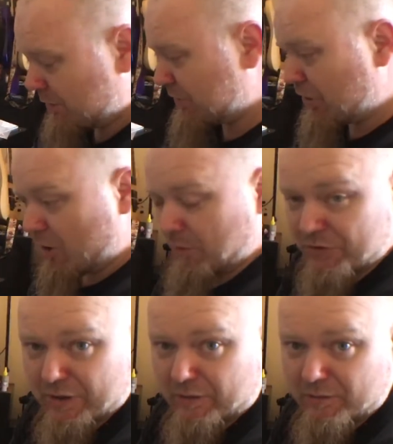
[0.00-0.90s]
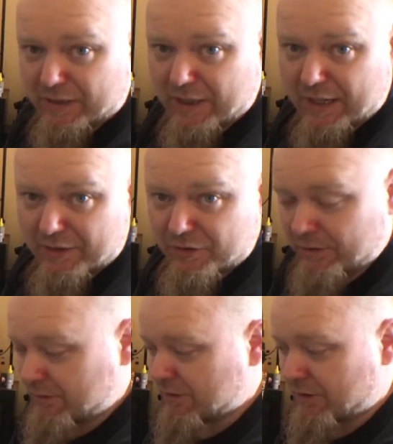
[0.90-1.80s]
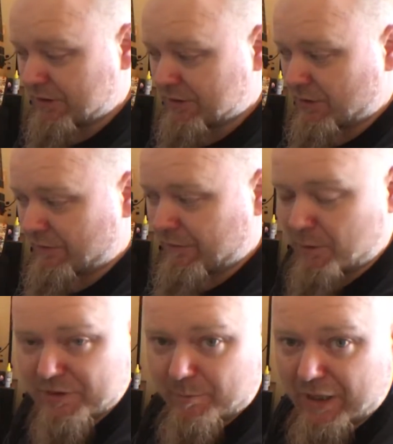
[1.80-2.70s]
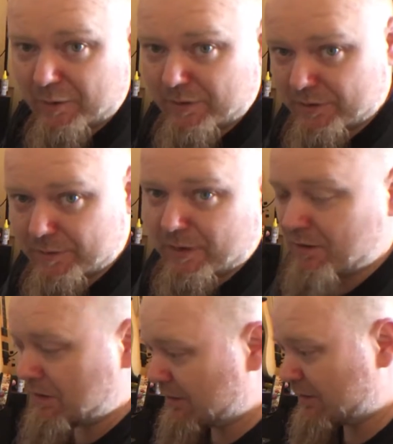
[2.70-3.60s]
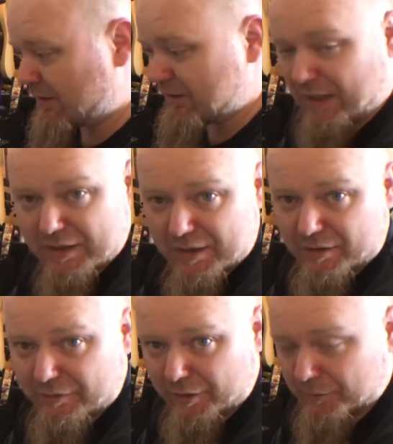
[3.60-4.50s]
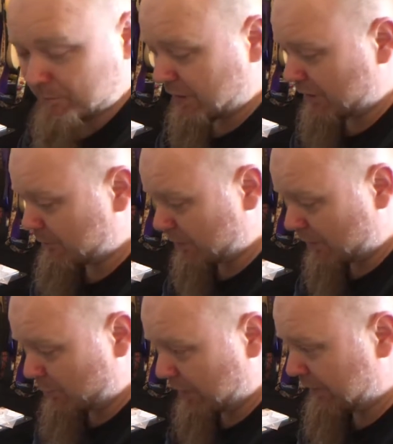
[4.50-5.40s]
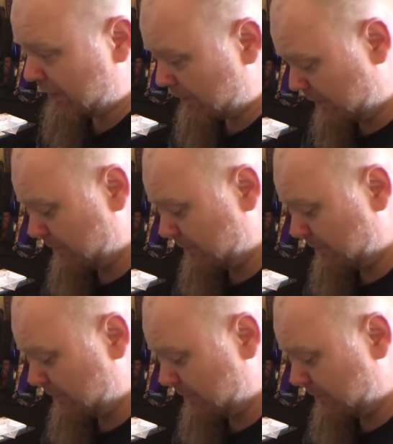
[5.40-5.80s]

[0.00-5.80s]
use a normal drill, like a hand drill, as long as it's got a forwards and backwards. It's ideal for coil building.